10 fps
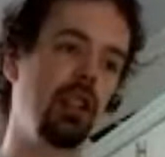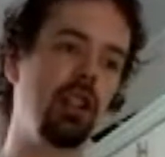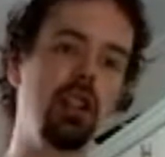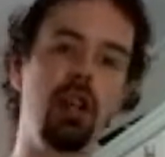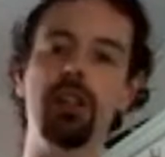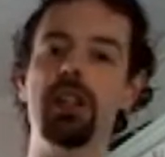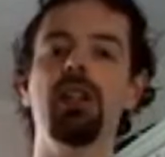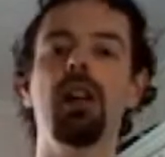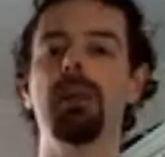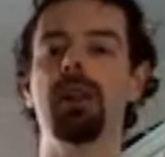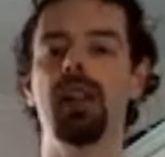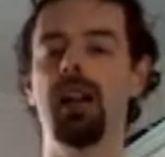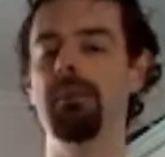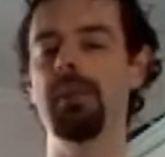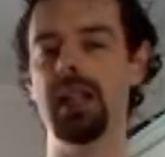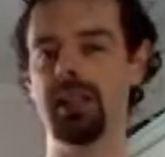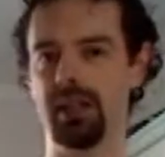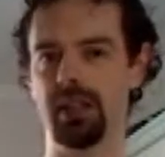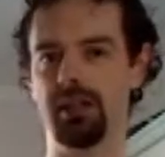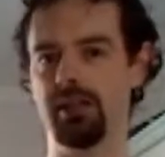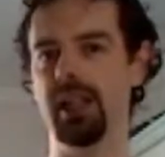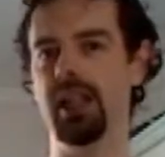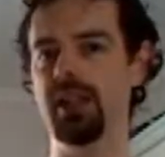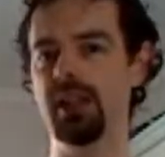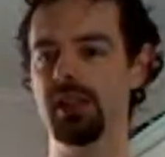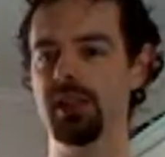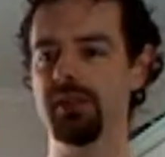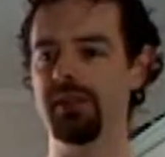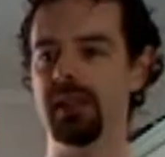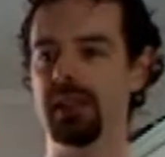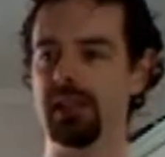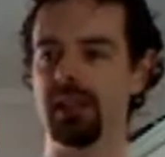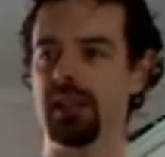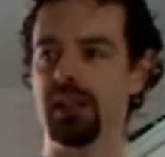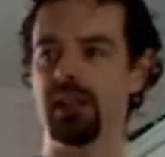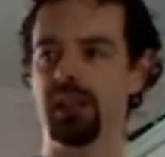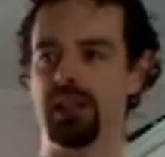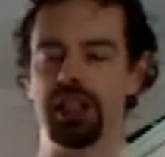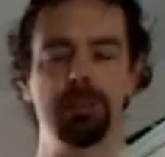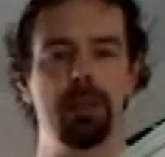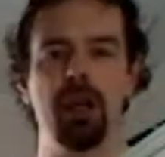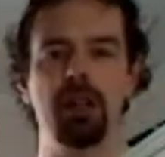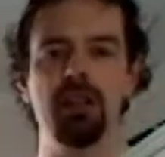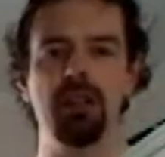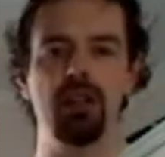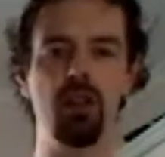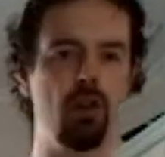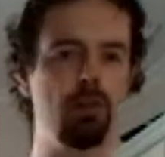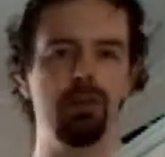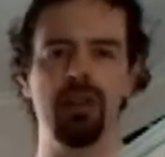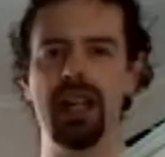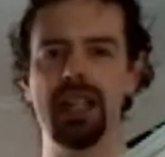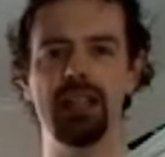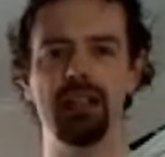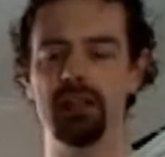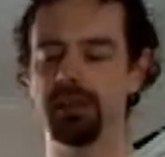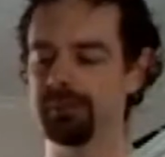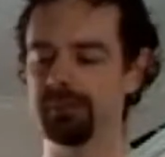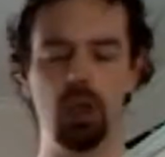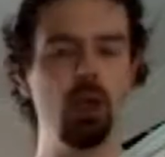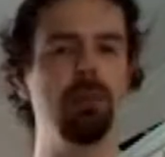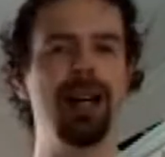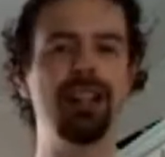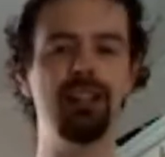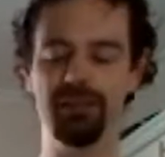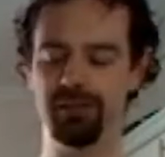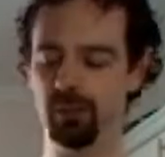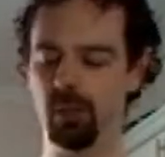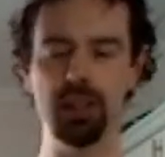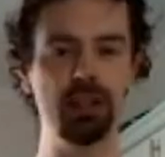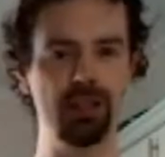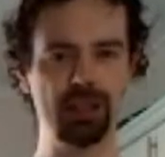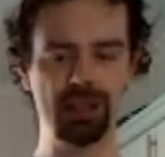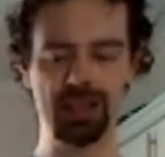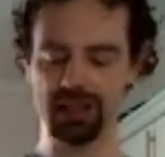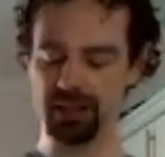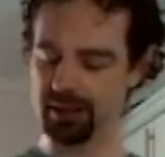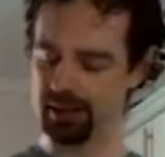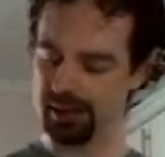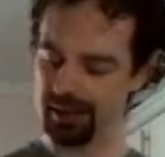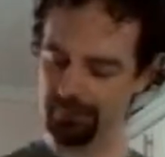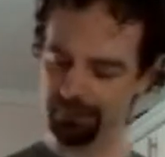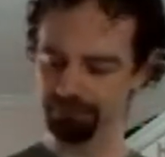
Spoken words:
conjure up amazing creations of sponge or bread or all manner of wondrous things. I